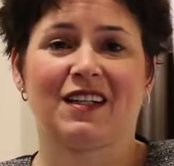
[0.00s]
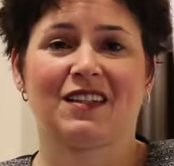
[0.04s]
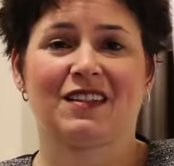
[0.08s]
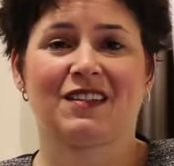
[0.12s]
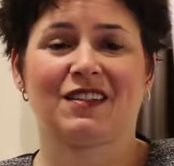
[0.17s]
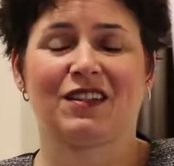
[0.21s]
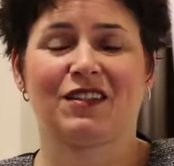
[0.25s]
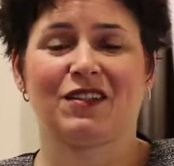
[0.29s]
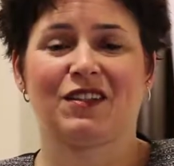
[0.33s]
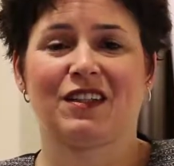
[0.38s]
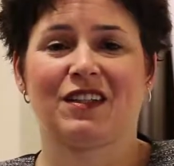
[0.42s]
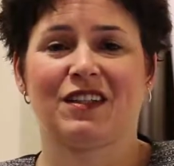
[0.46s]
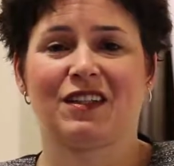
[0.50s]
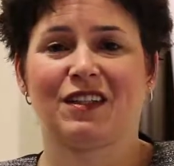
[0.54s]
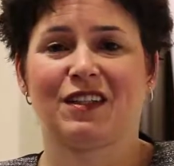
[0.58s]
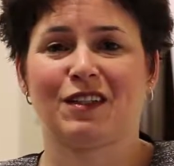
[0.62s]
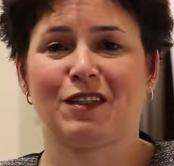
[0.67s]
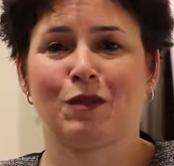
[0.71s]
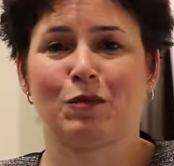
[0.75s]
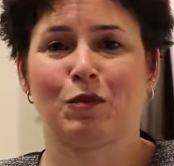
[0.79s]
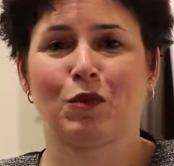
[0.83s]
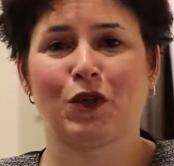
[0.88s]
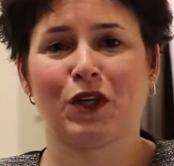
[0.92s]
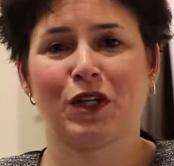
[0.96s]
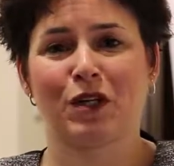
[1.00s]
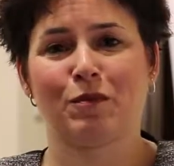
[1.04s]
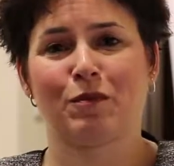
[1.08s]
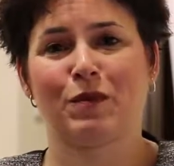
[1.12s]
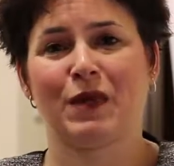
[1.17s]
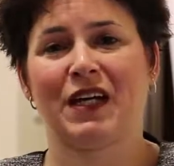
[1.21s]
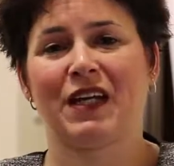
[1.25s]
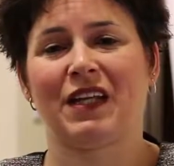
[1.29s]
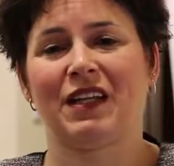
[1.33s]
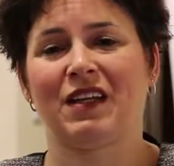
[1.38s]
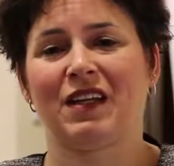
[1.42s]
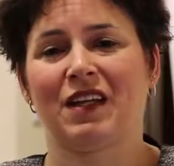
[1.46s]
So they're appointed
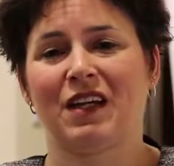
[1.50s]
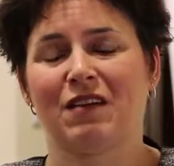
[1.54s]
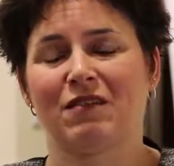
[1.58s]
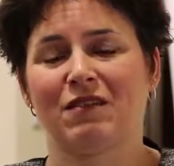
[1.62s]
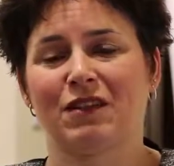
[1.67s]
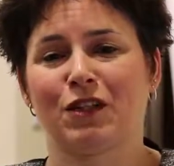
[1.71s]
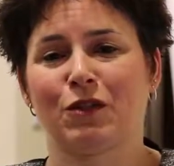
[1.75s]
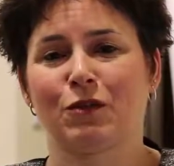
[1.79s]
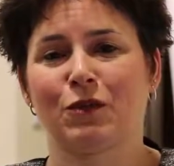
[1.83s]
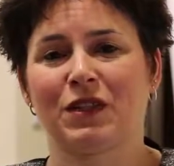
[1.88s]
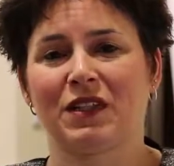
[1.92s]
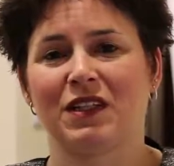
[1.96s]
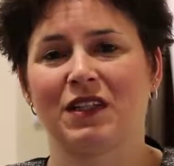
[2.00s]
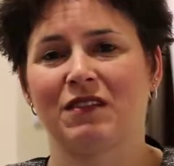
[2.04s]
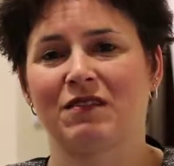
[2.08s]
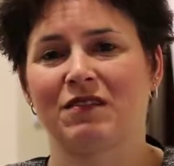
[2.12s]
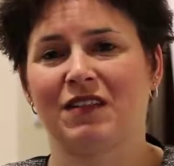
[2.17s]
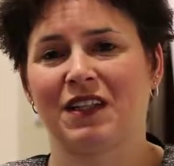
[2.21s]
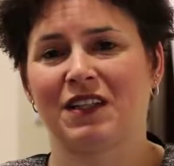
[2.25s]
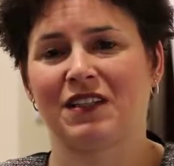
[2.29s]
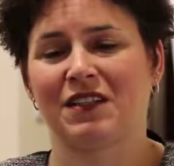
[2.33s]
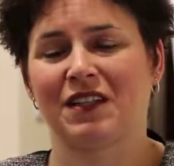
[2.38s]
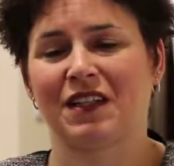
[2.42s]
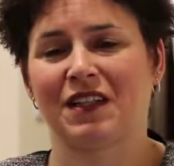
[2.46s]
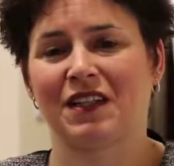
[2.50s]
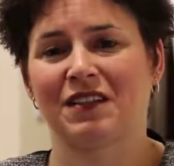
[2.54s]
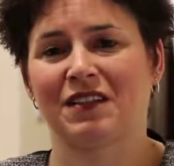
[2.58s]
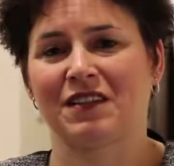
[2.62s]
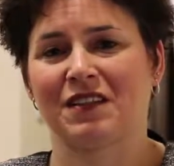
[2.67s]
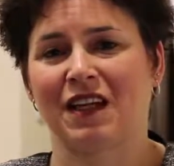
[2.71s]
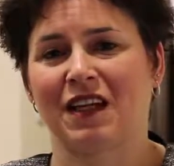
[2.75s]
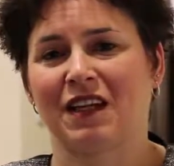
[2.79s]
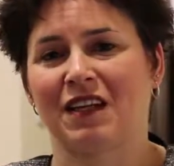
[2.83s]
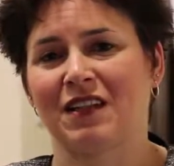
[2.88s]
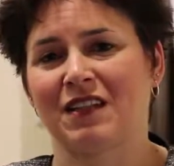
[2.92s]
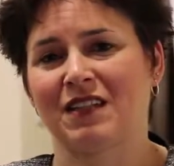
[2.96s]
by the governor with the advice and
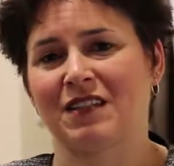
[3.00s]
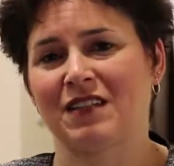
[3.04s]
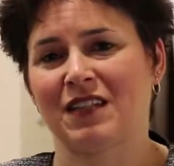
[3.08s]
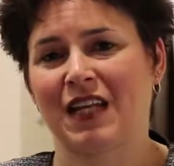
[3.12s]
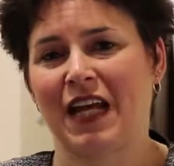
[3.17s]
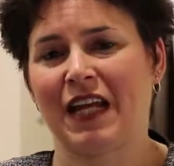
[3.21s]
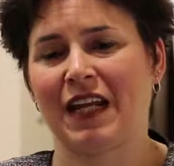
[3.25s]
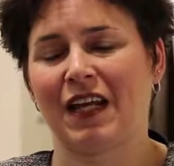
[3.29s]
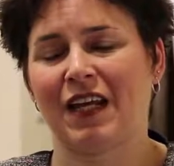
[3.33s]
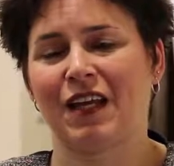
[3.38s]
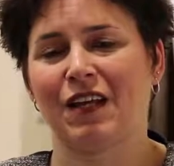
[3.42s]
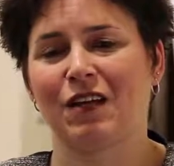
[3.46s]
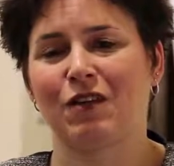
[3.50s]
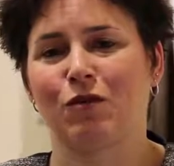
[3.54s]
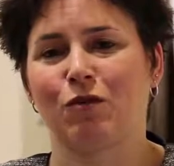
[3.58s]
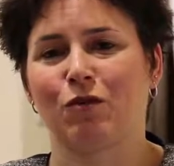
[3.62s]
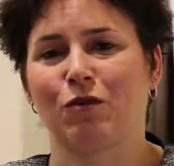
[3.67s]
consent of the Senate.